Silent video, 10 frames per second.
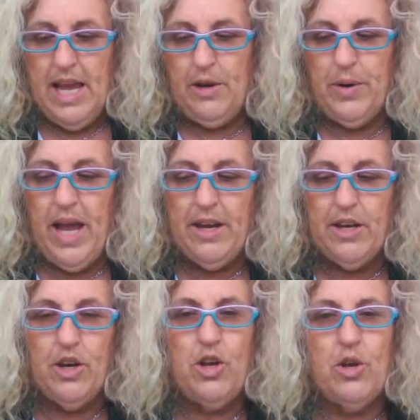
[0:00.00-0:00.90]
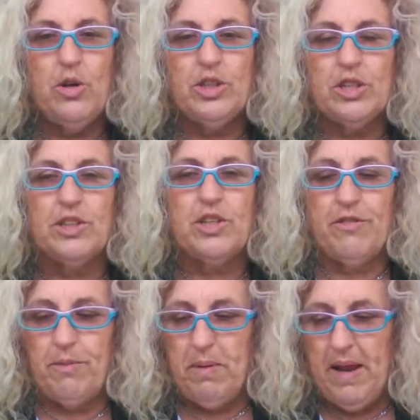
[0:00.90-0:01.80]
It created a huge
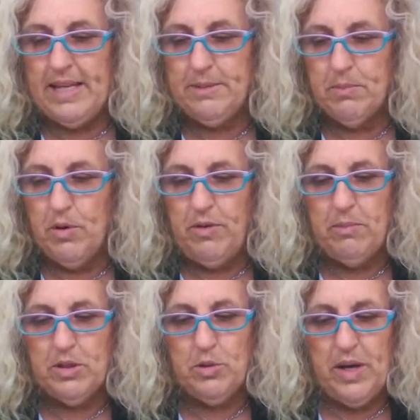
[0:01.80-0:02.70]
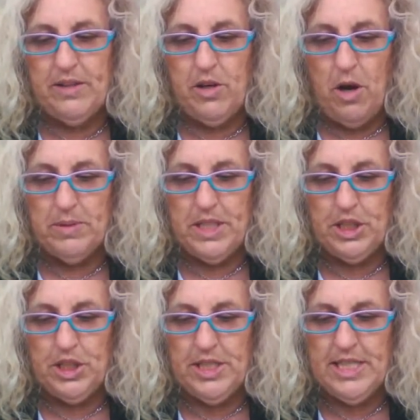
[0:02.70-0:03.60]
concern for players moving between the
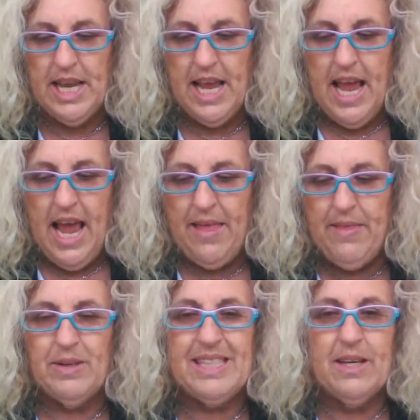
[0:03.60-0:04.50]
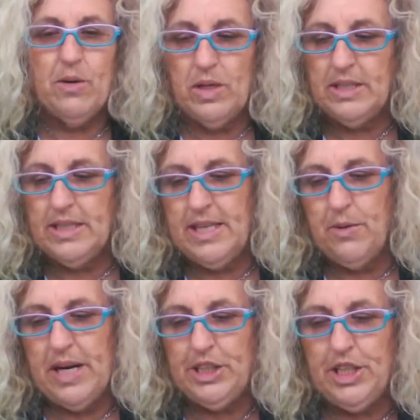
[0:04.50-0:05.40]
competitions, and there is little
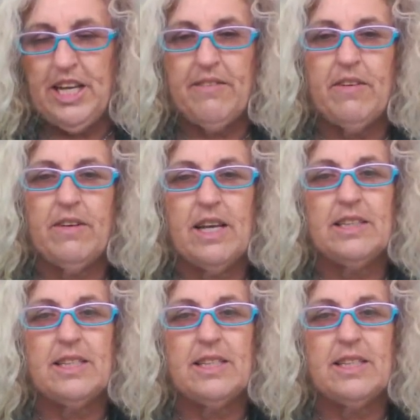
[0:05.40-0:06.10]
consideration given